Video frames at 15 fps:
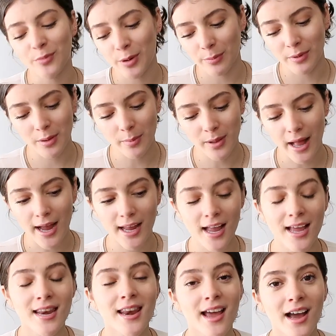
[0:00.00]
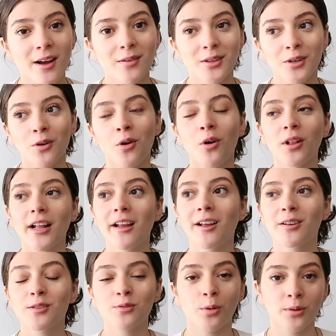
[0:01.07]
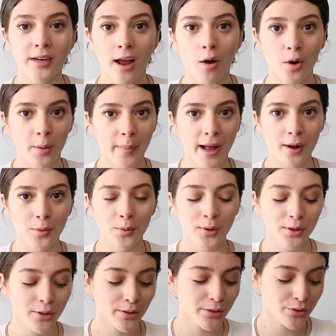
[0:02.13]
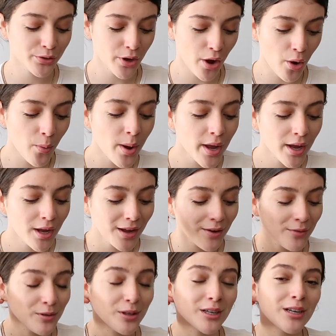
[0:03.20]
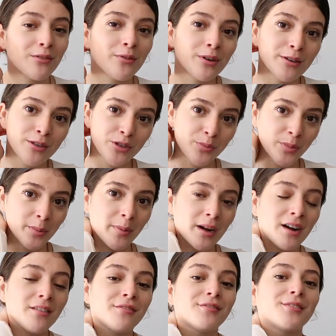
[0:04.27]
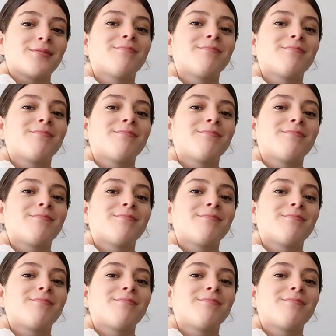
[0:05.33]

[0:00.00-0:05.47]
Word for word: went with black and now they're all like sold out or back ordered so if you're looking for a super puff